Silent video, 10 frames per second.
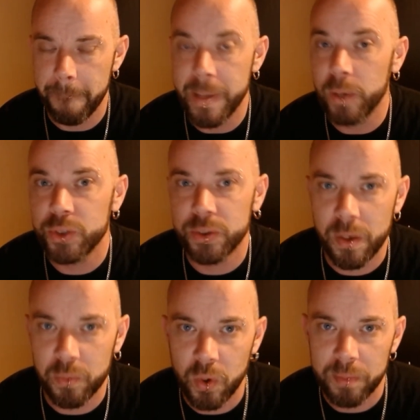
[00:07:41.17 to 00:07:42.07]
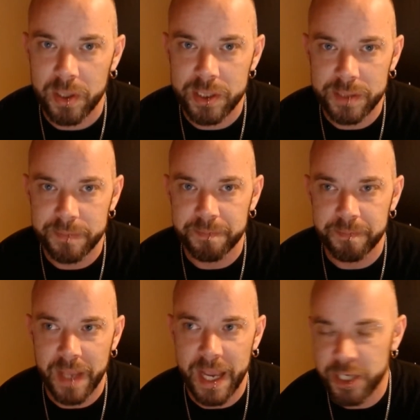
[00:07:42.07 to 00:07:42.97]
build your own Warboss,
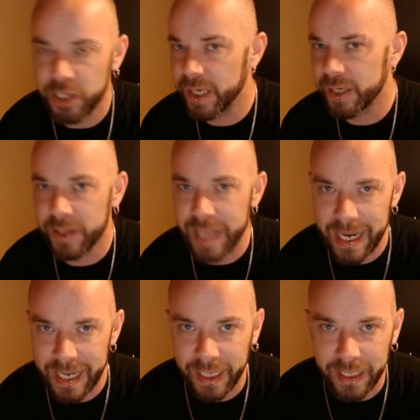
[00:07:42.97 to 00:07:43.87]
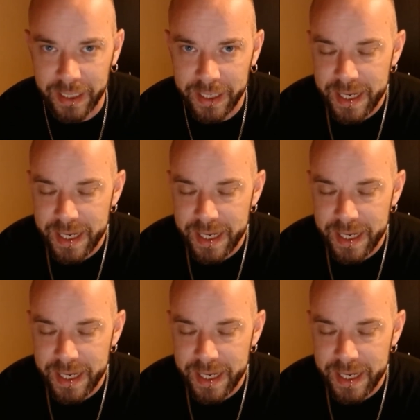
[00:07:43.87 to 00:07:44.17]
and you click on that link,